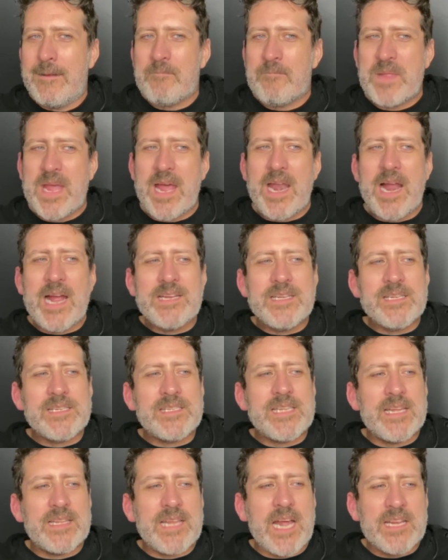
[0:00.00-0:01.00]
And I just
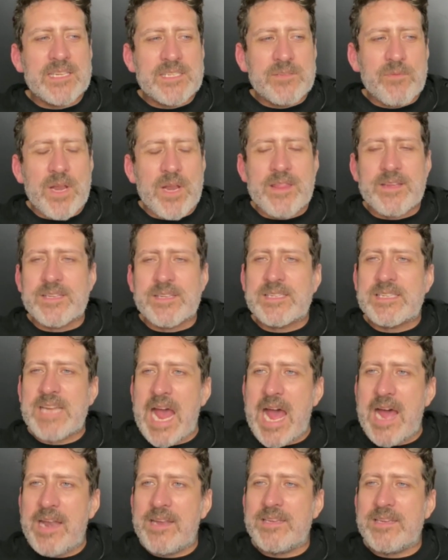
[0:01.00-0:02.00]
think that is one of the
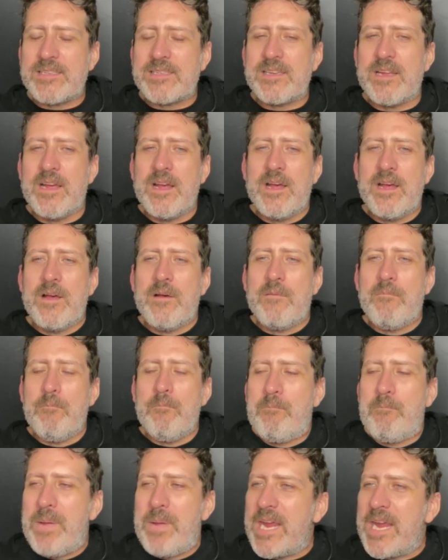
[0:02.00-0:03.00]
saddest,
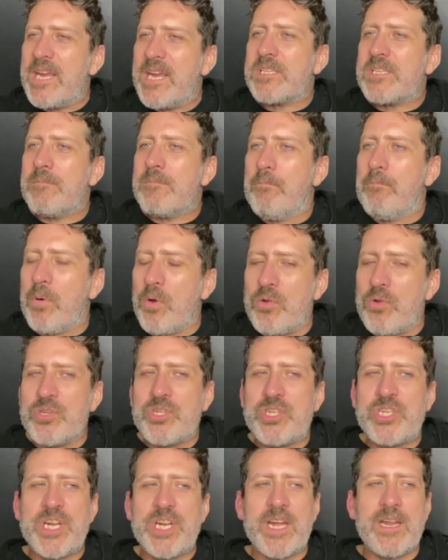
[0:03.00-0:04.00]
biggest
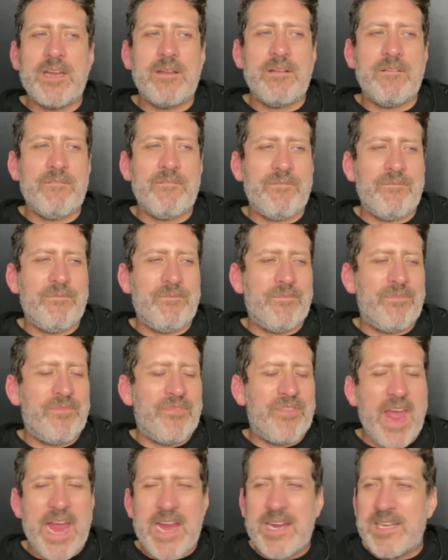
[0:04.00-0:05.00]
bullshit
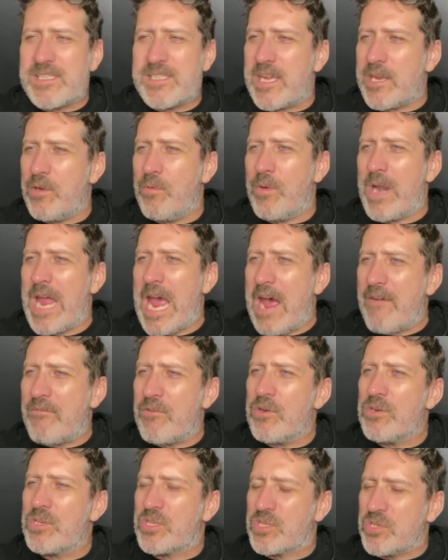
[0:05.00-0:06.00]
things that you would
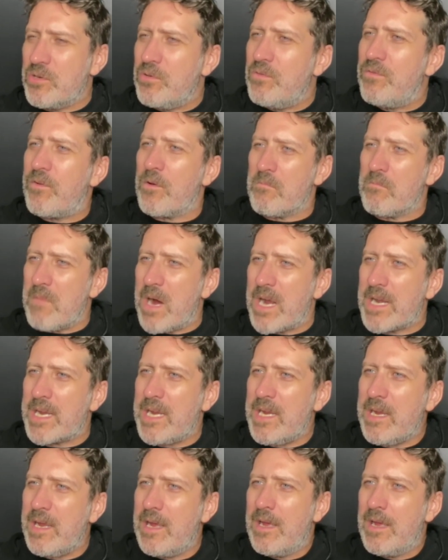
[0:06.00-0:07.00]
ever do for
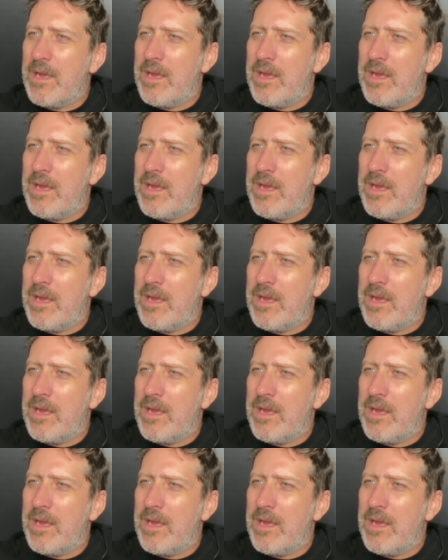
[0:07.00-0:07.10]
money.